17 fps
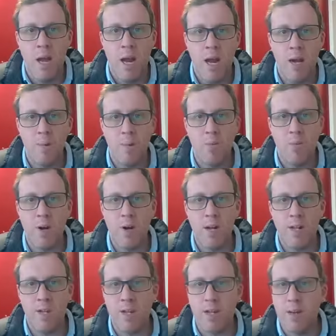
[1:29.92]
And I'm
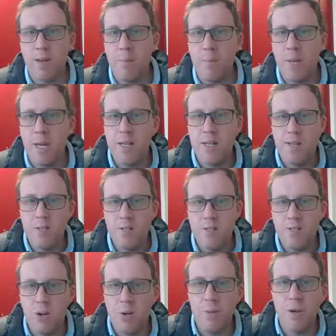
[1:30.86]
aware that compared to
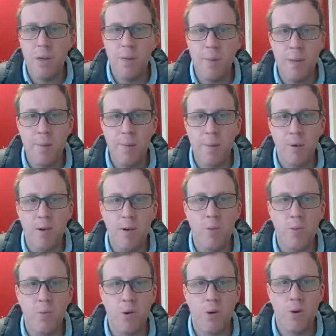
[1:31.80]
so many people in
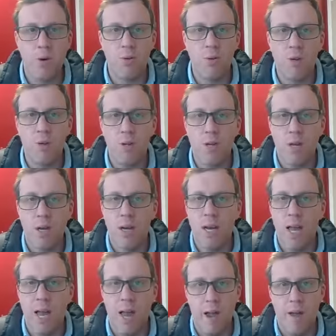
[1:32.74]
the world,
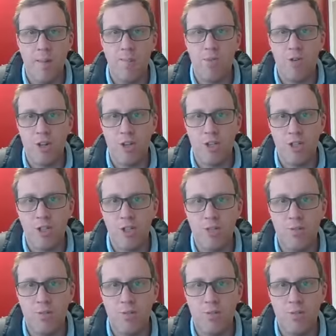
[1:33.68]
I am rich.